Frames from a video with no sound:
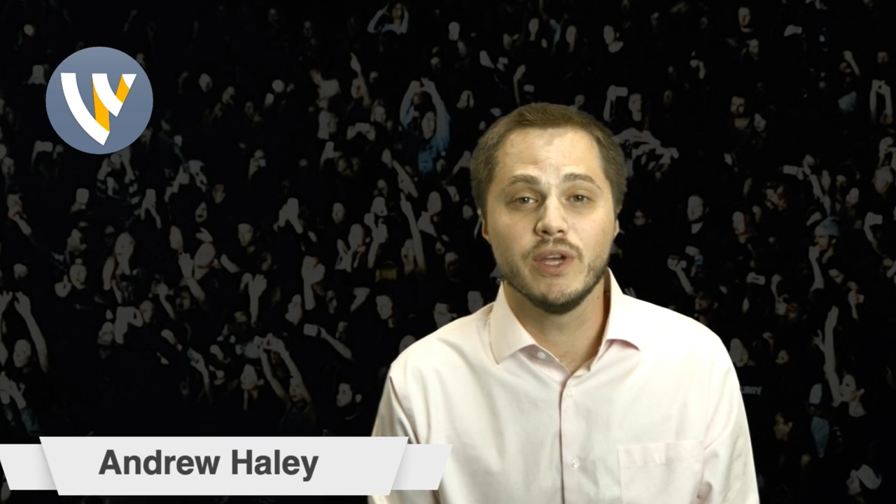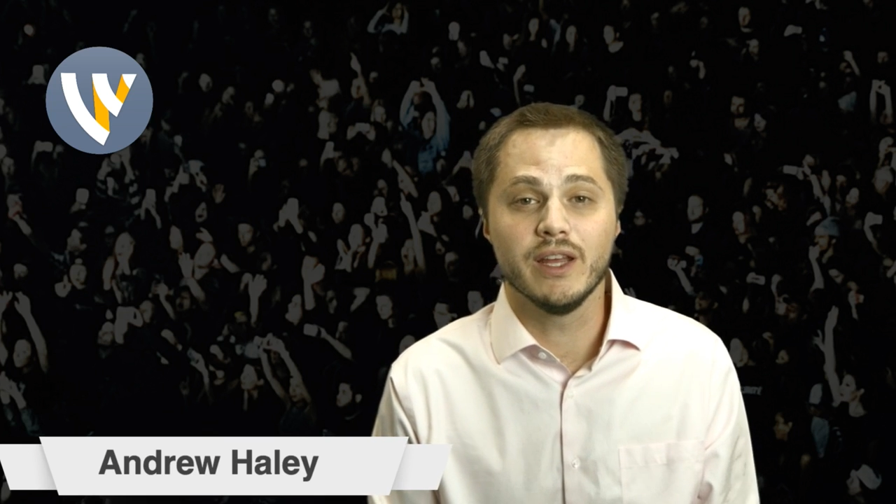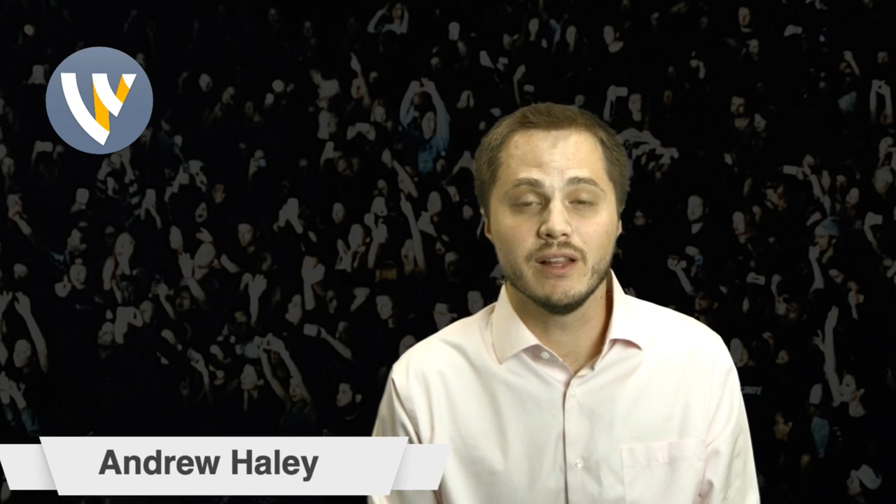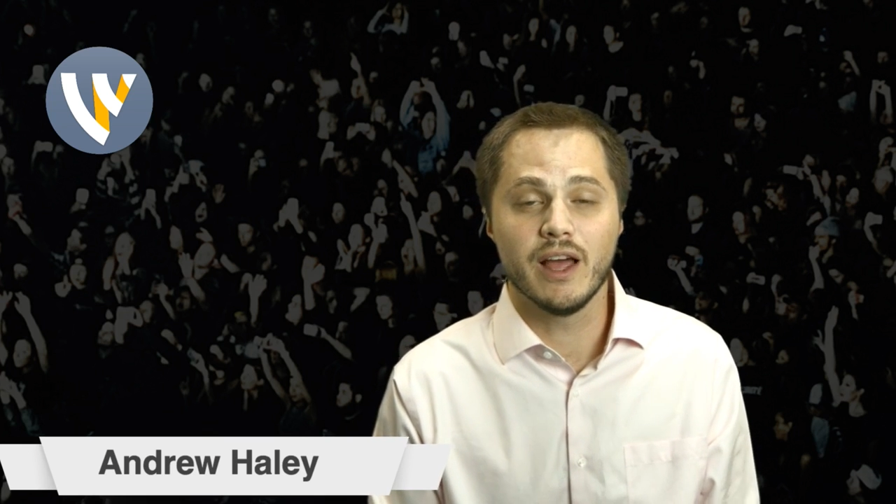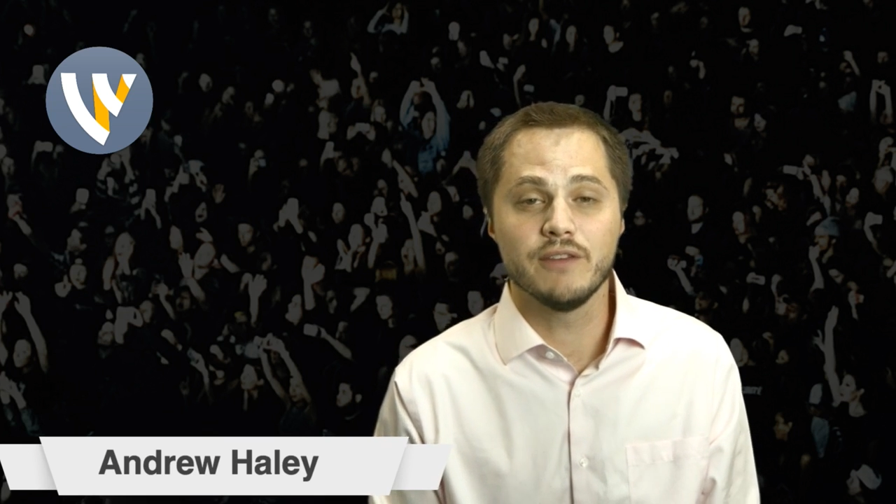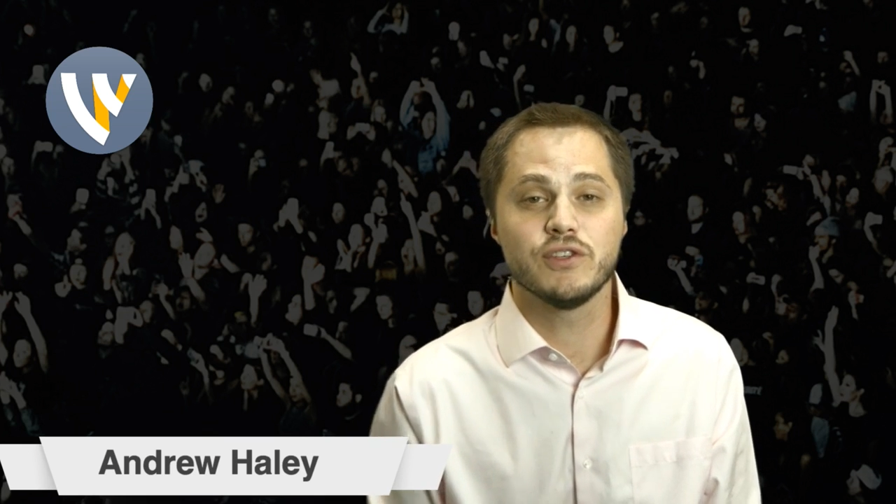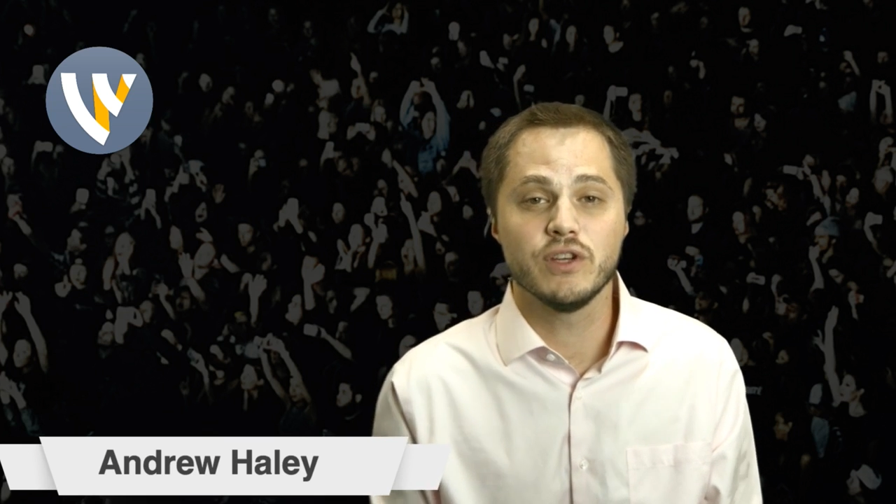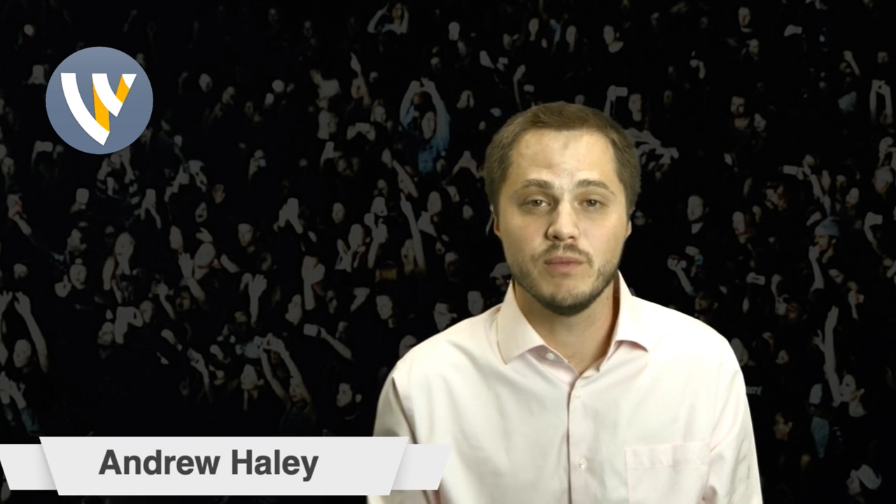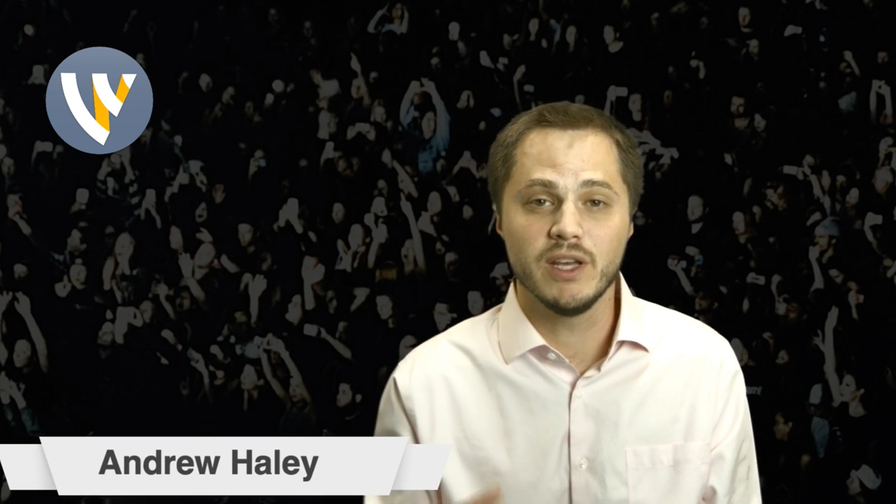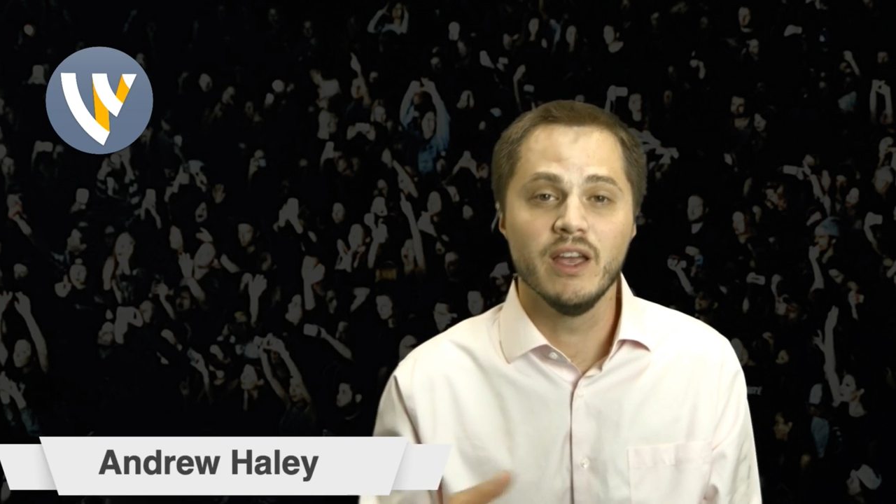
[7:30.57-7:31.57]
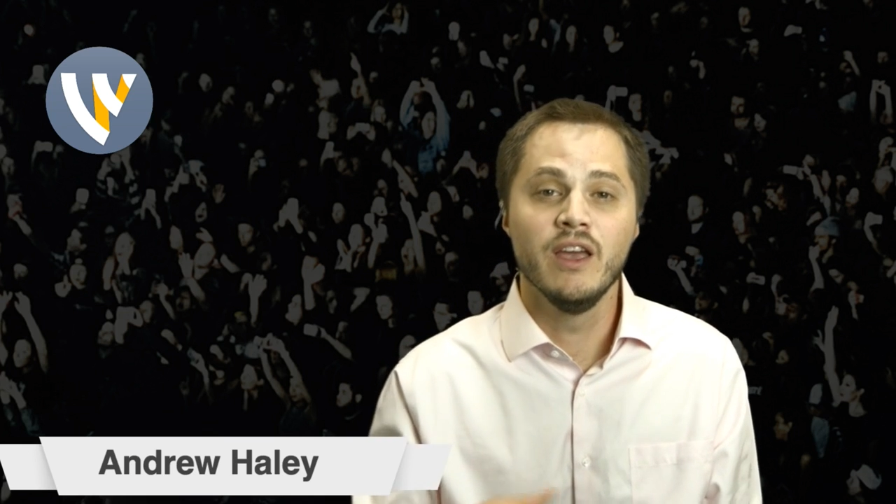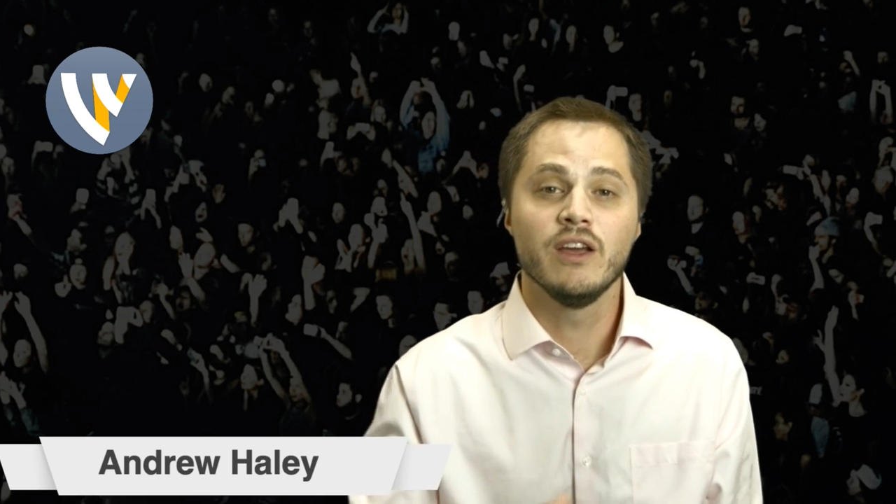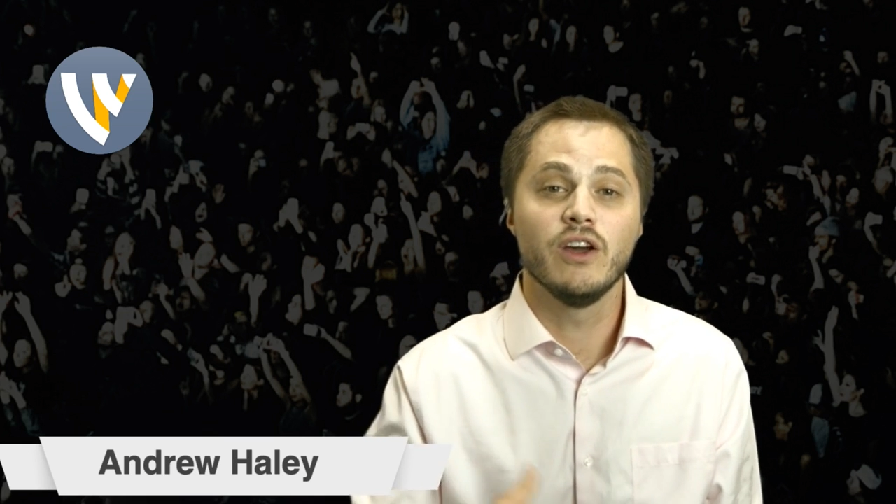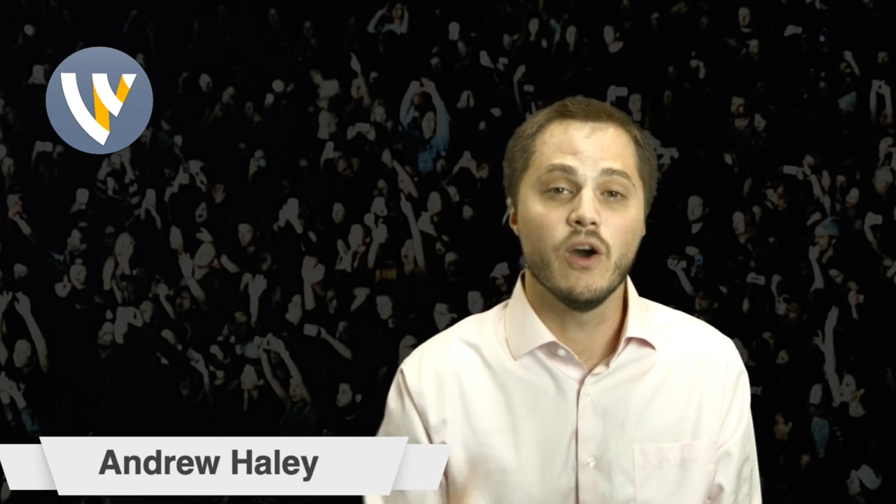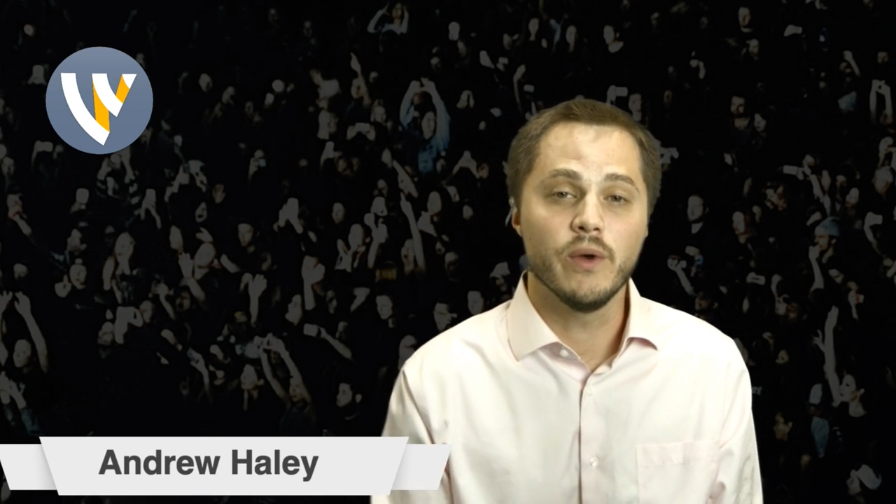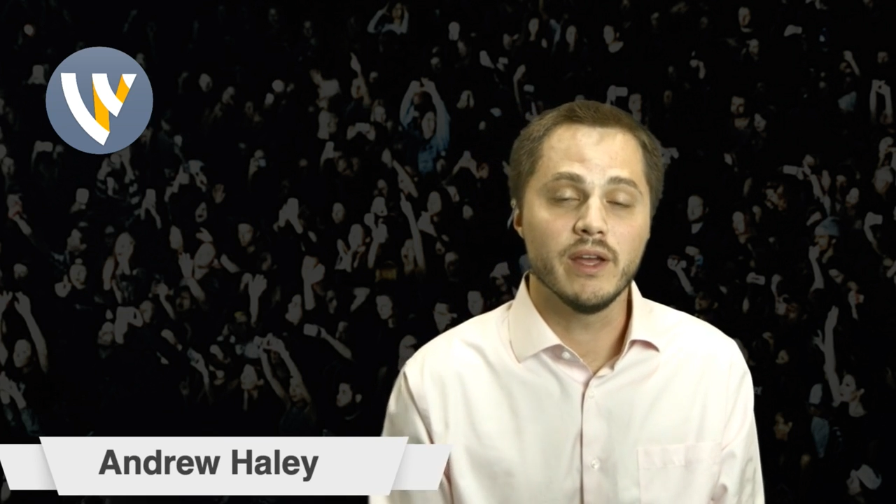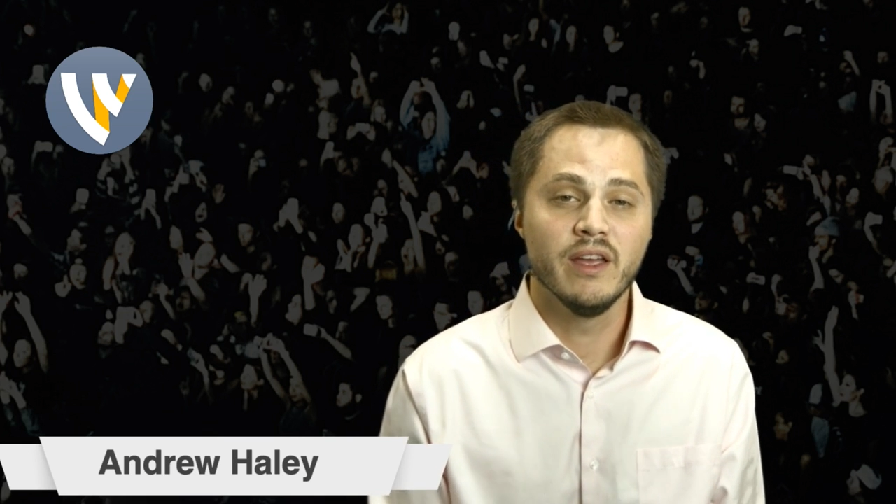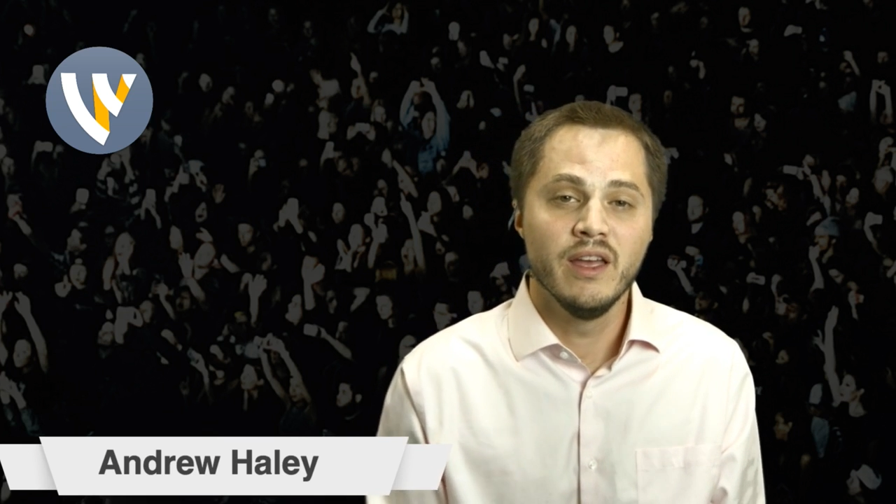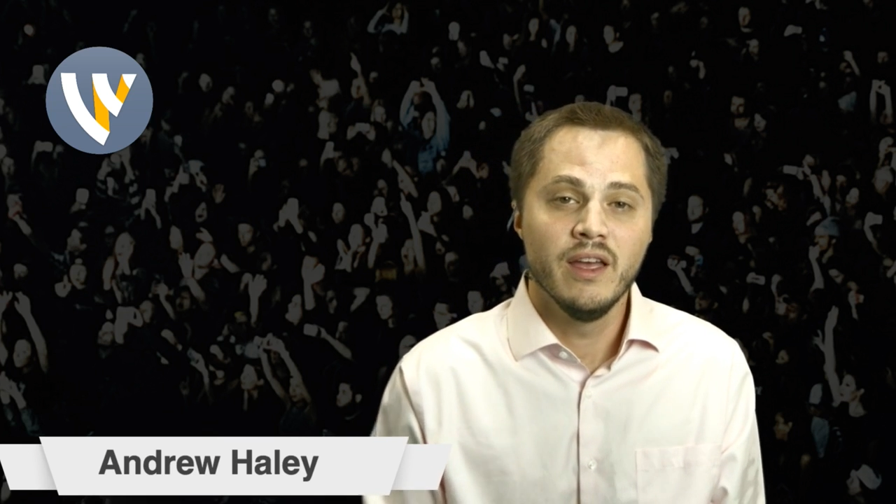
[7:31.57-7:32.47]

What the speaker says: getting live streaming going.